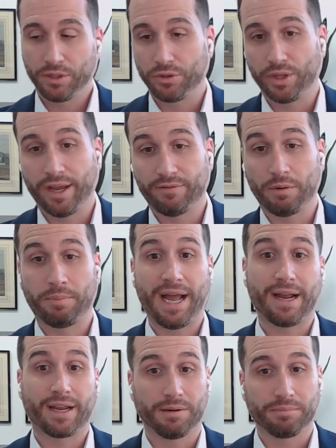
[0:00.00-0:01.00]
Do they have a
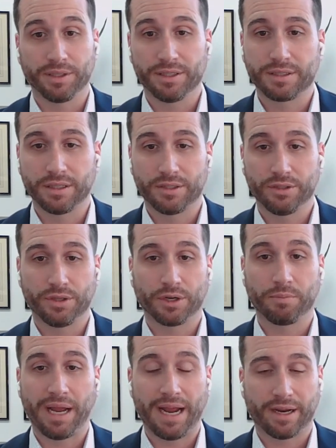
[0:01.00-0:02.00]
backup listed to
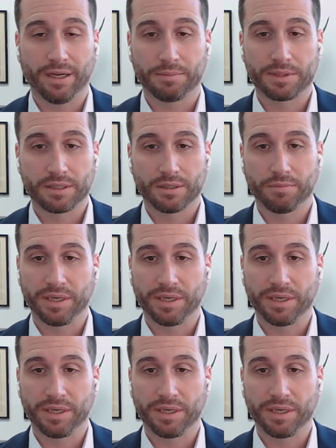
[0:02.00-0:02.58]
their backups?